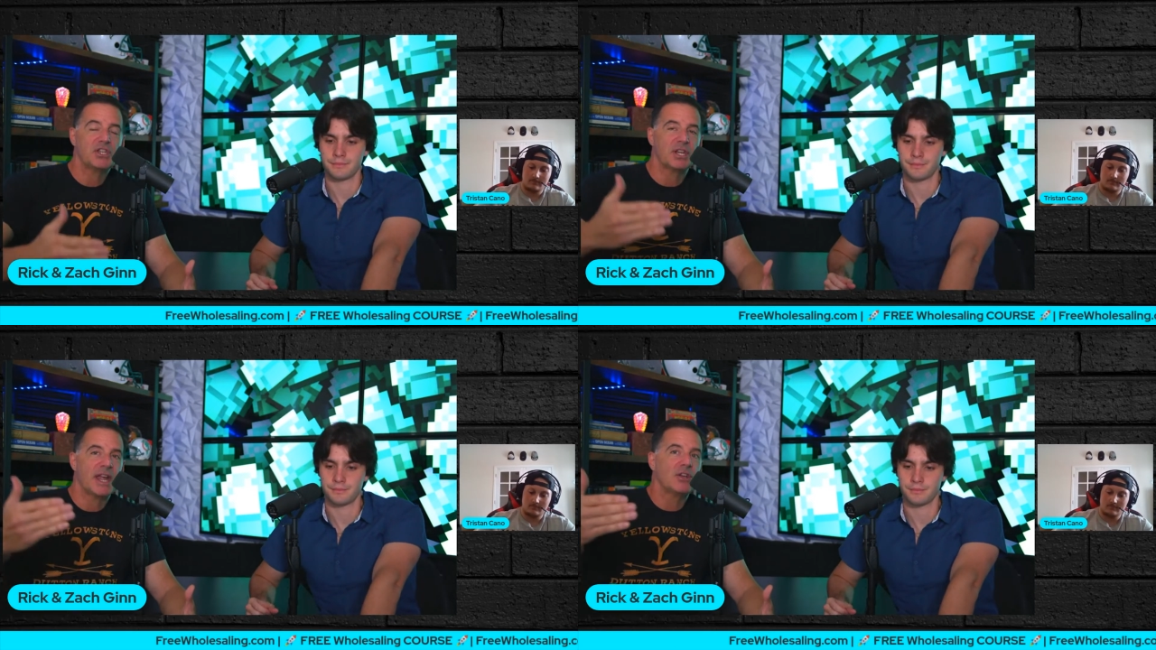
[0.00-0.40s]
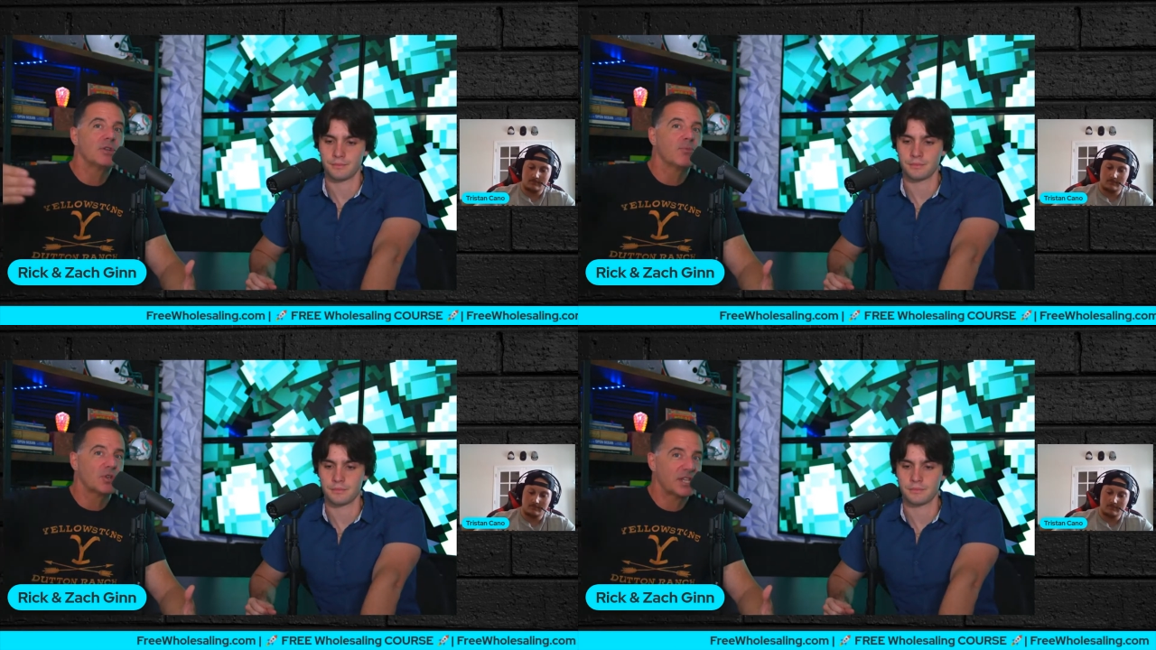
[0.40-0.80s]
Speaker 1: Now you can
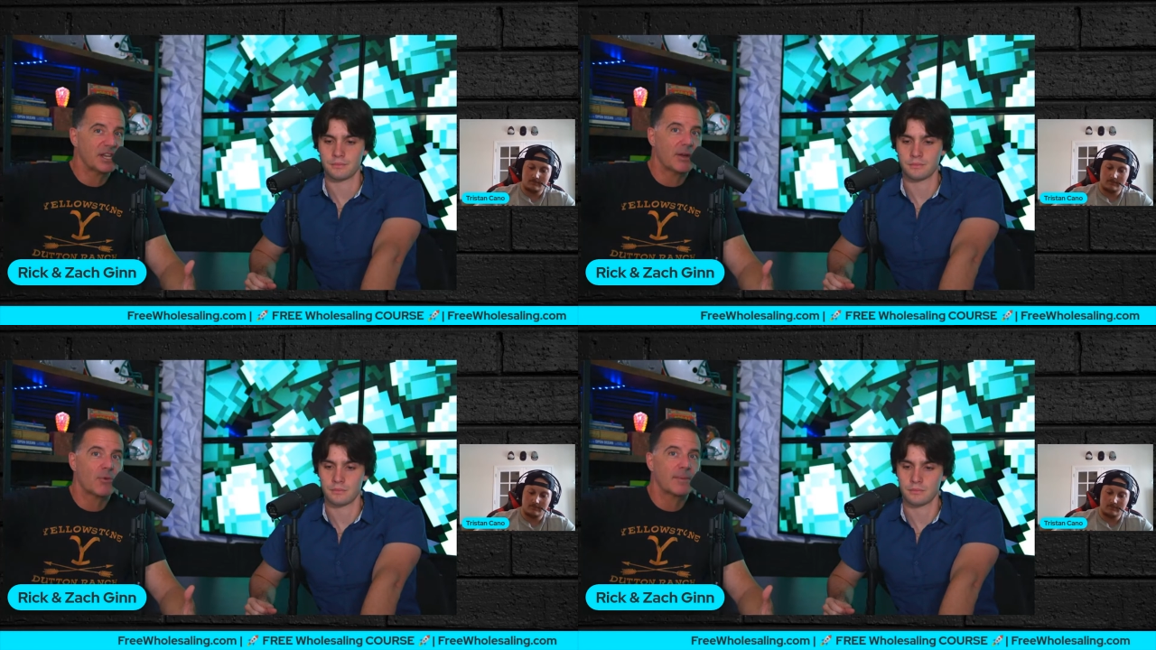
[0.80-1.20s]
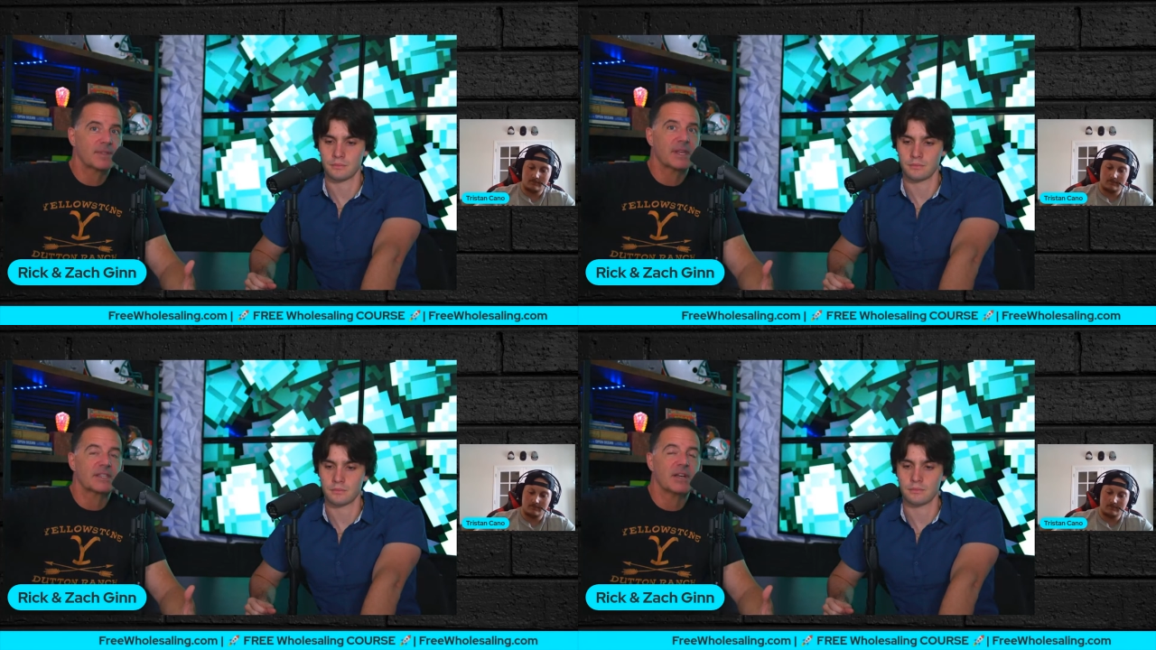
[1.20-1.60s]
push that number up to like
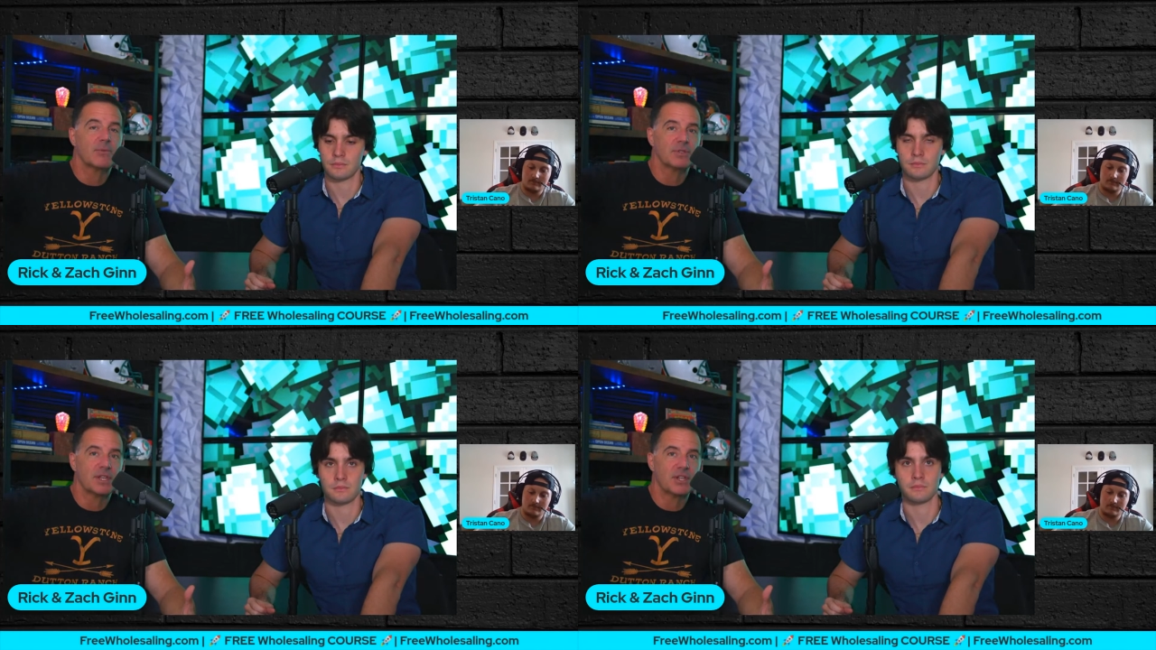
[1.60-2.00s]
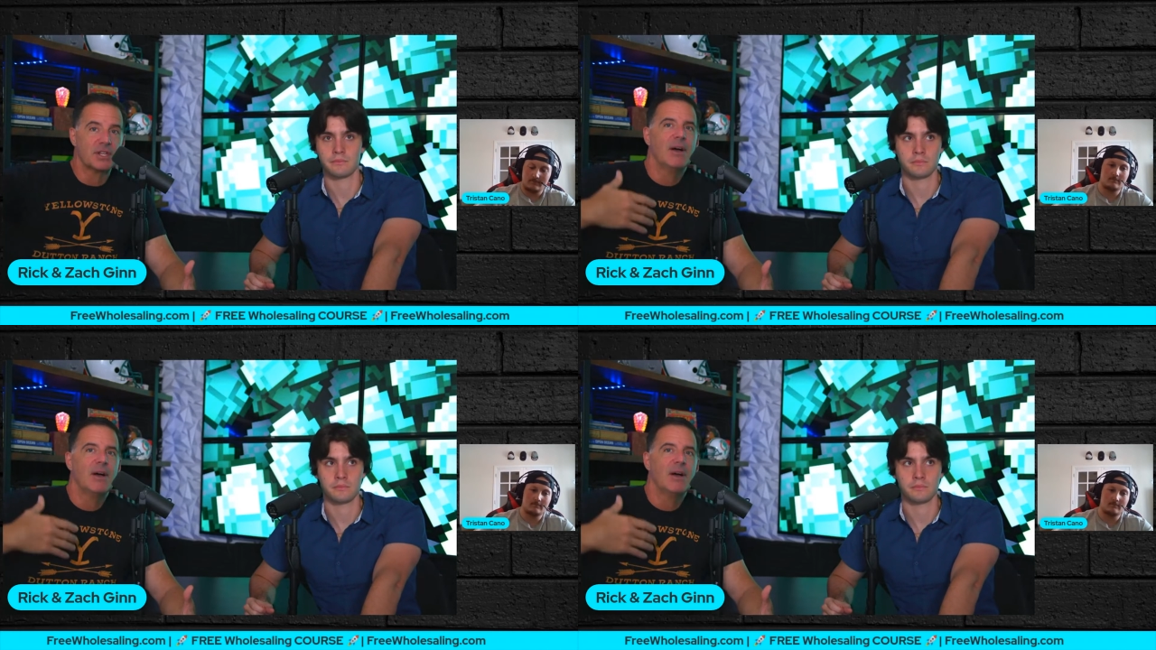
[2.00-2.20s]
double digits.